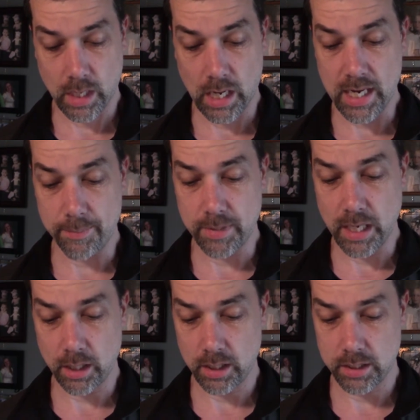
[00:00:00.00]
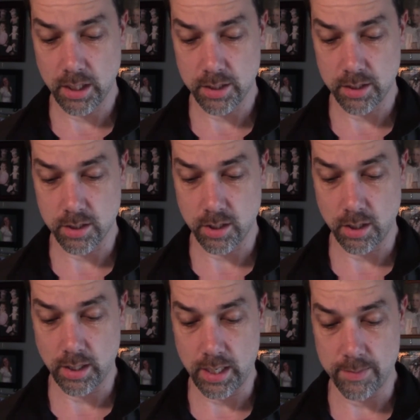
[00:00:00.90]
I am not going to touch this
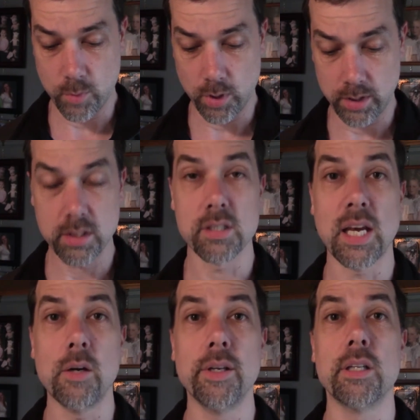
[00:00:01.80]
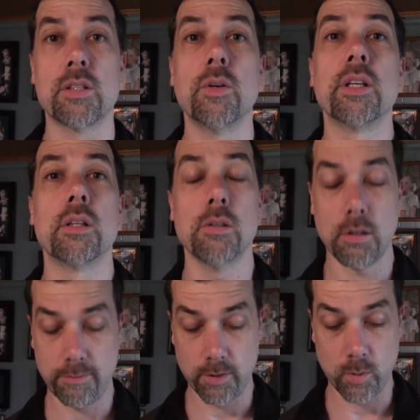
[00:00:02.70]
card anymore. This is how it is going to
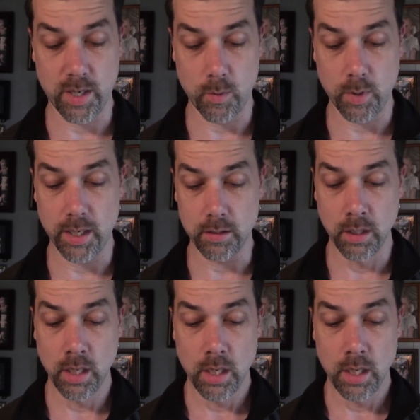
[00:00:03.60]
look for quite a while.